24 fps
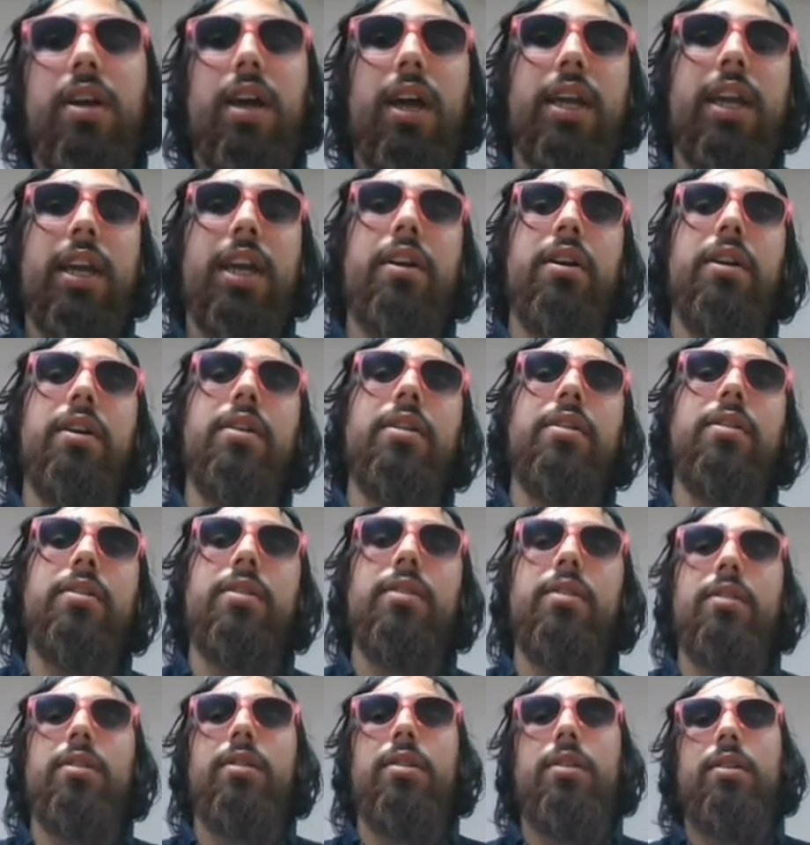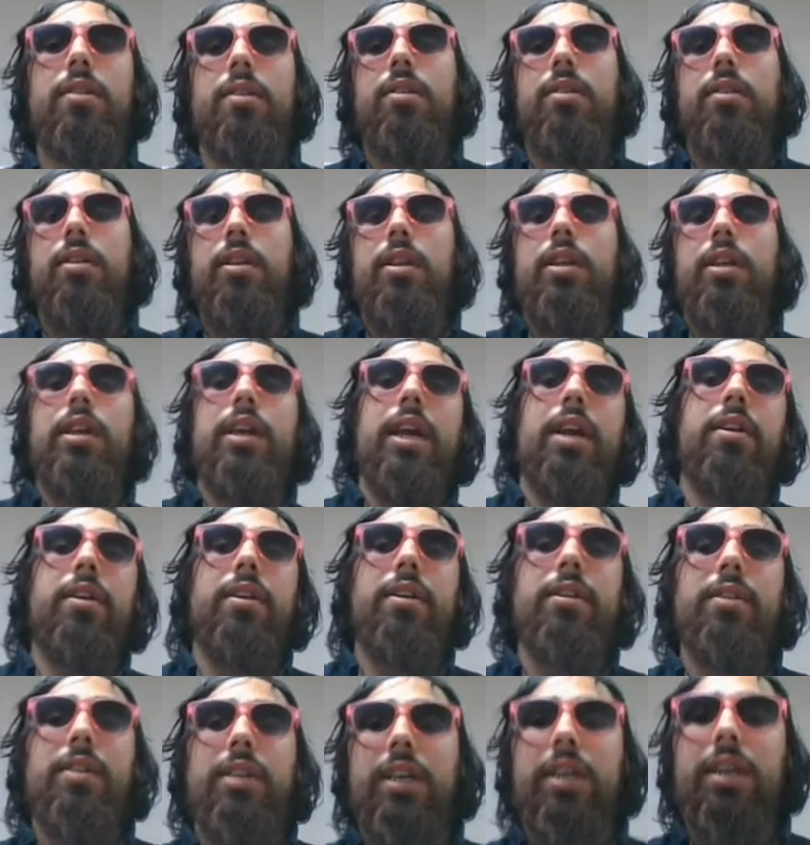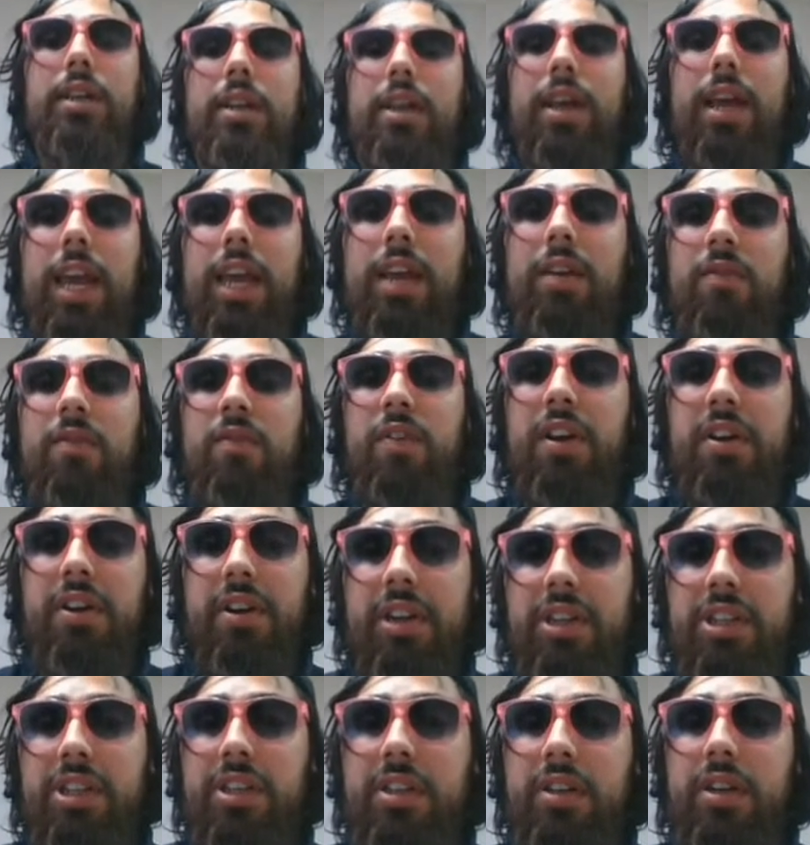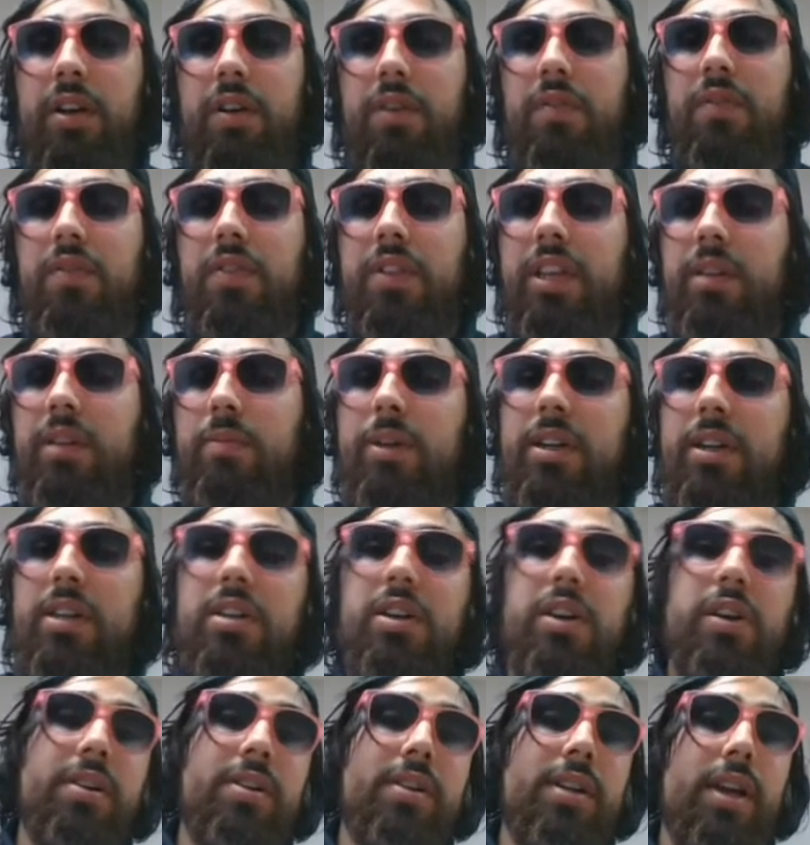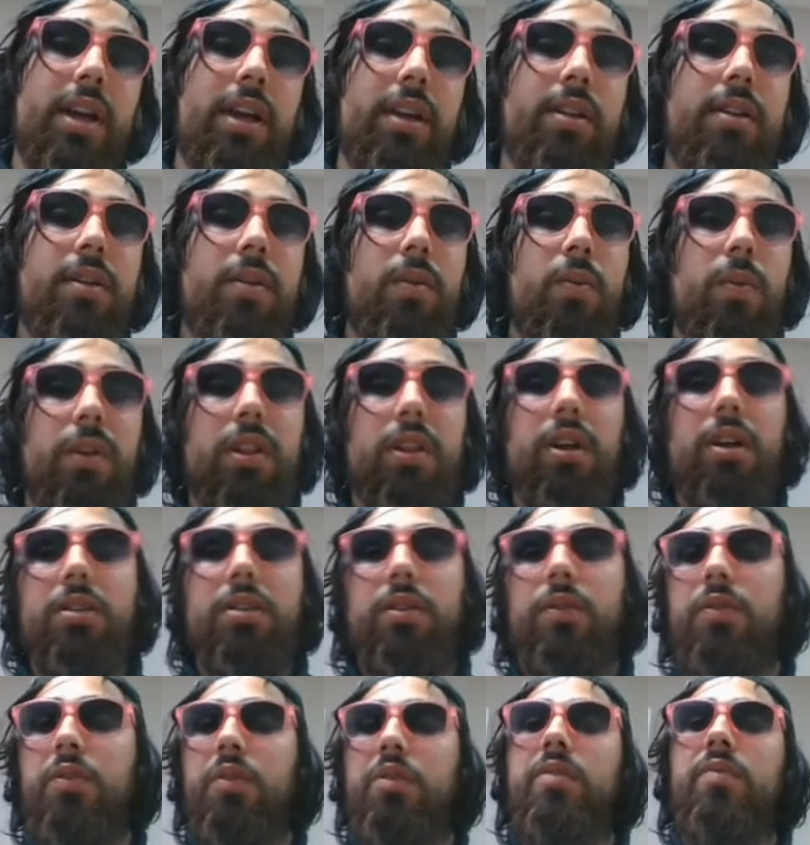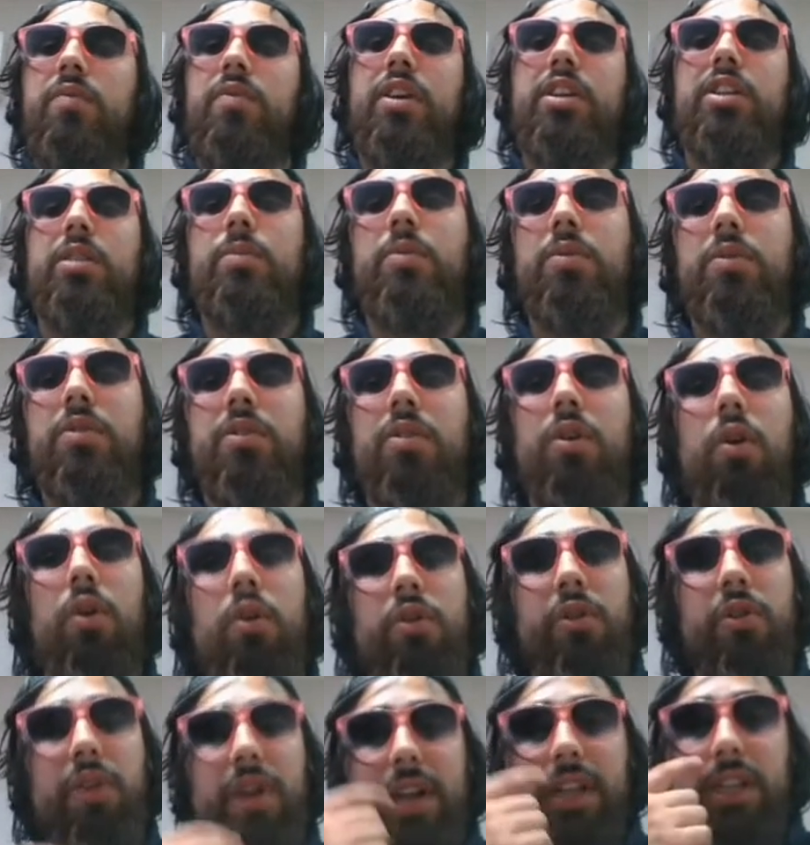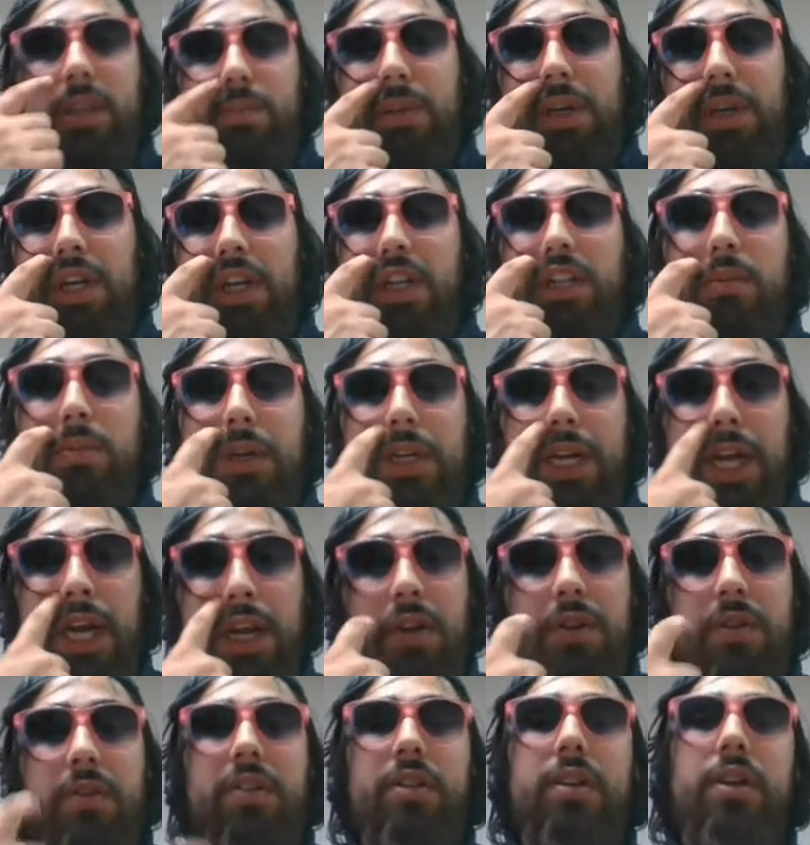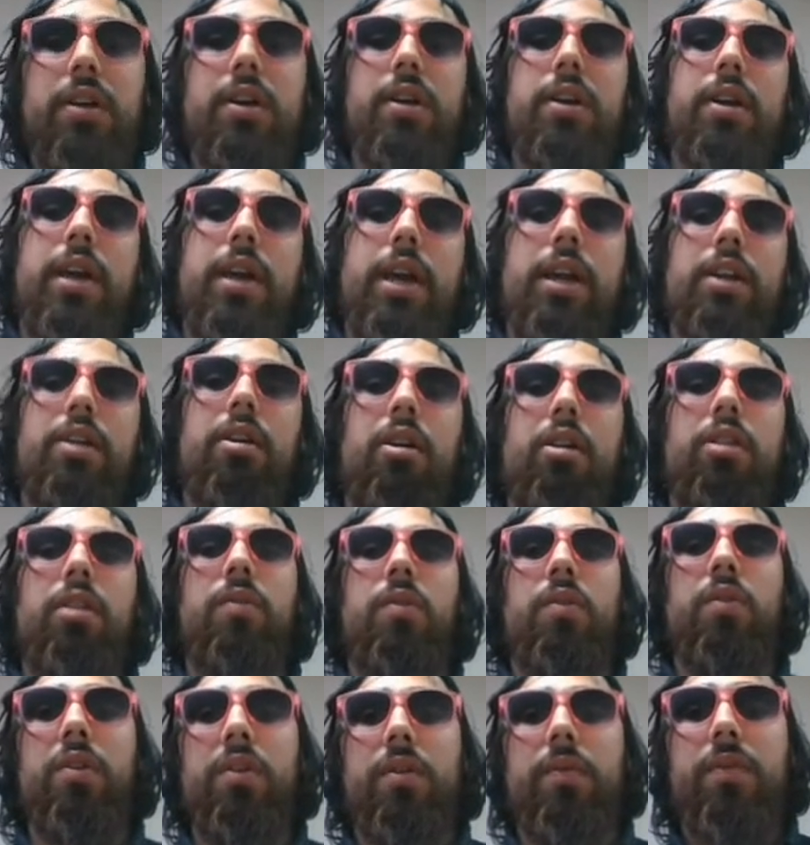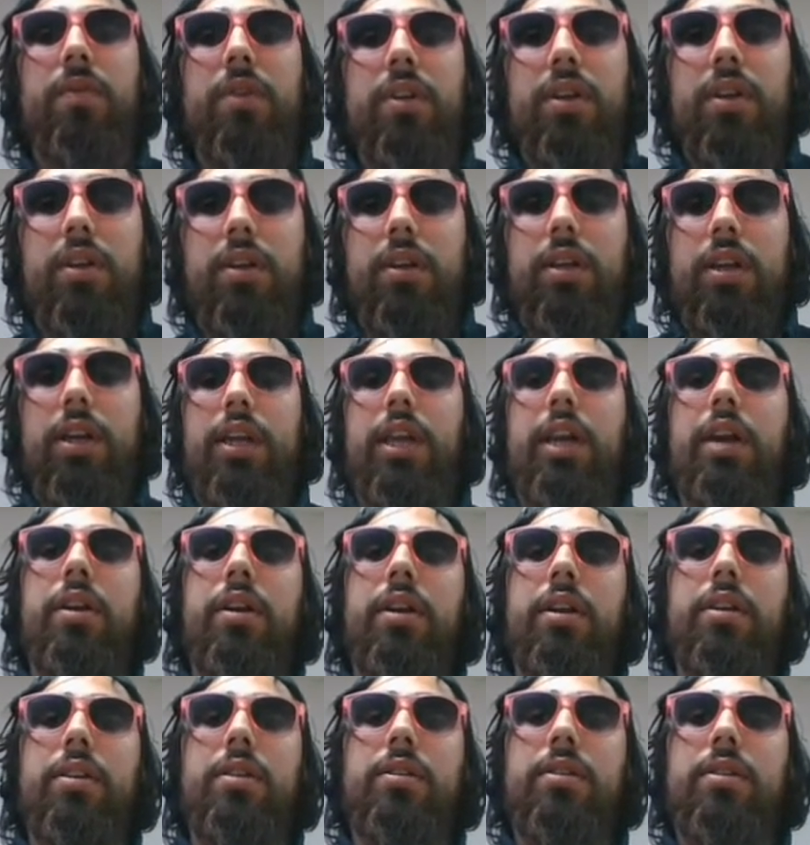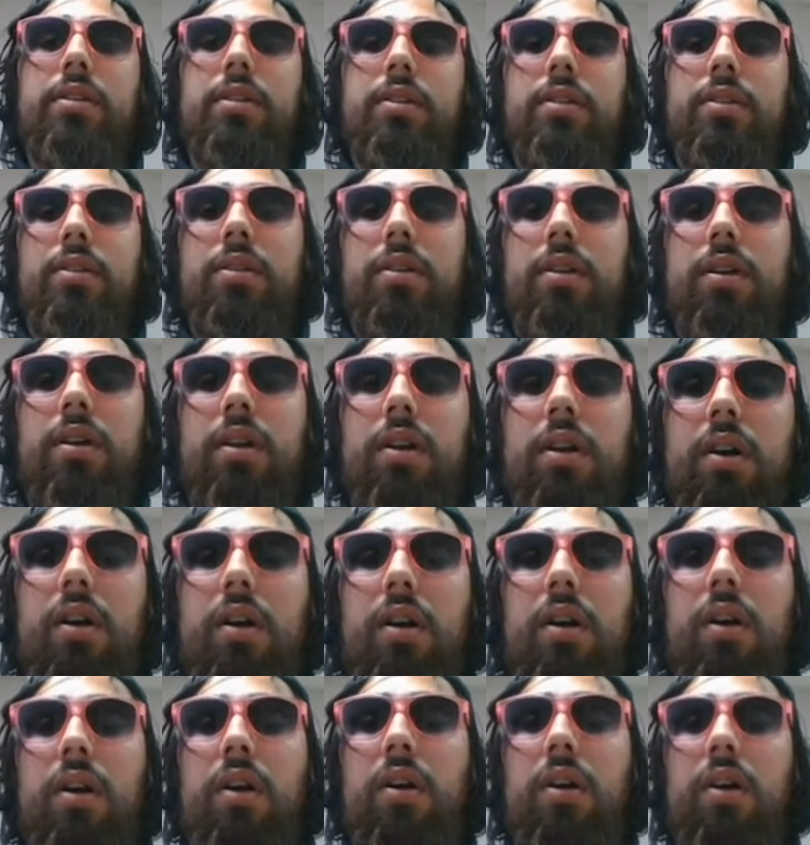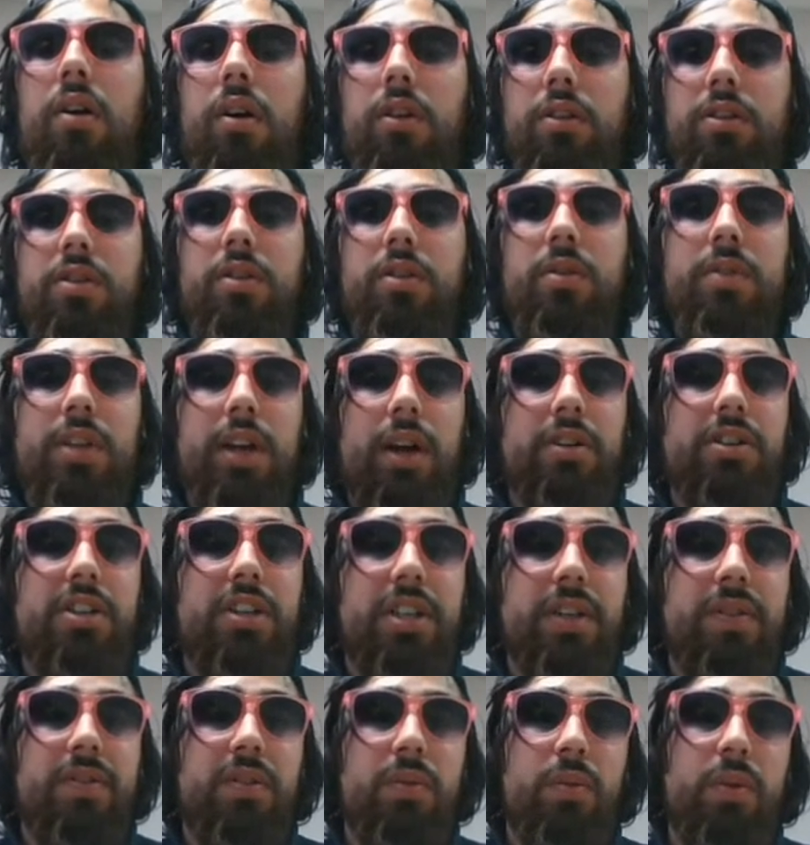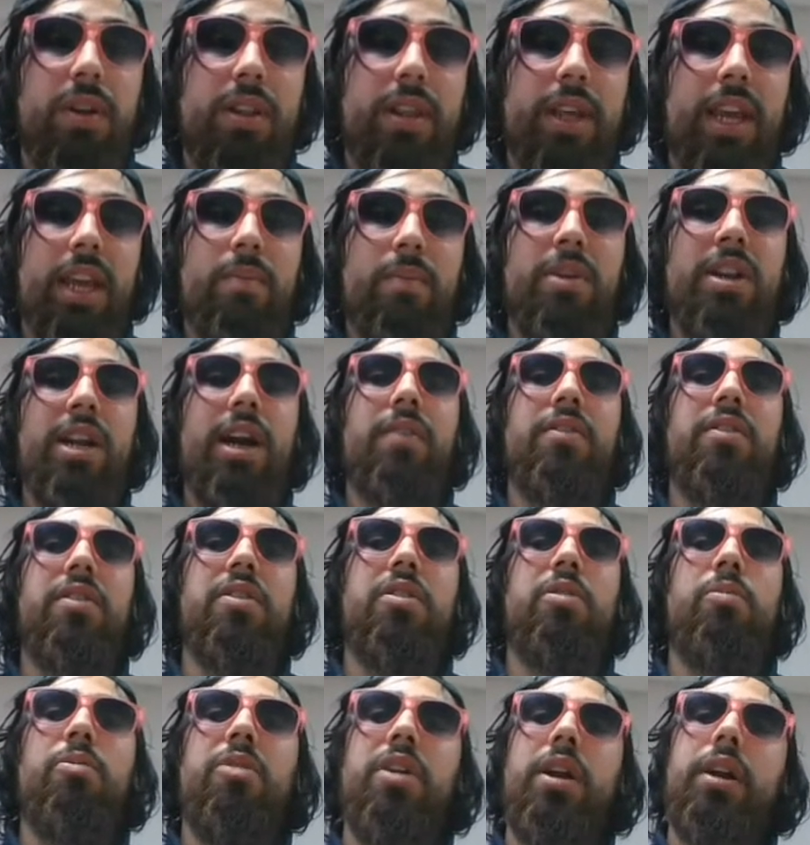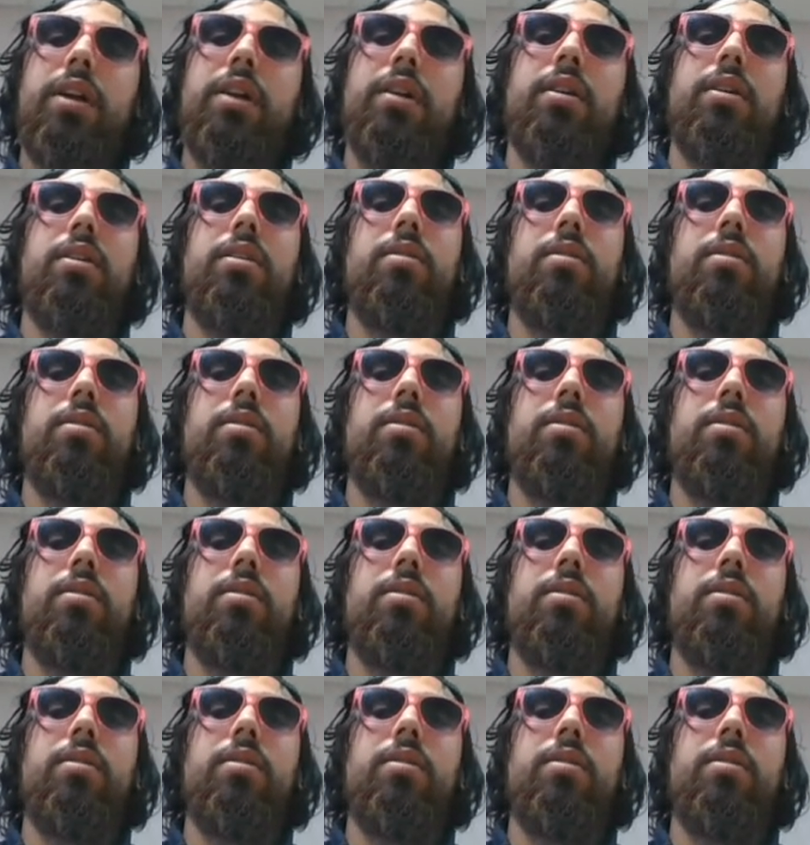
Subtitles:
Icarians, Icarians eat a variation of the Mediterranean diet with lots of fruits and vegetables, whole grains, beans, potatoes, and olive oil. Icarians also downshift with a mid-afternoon break.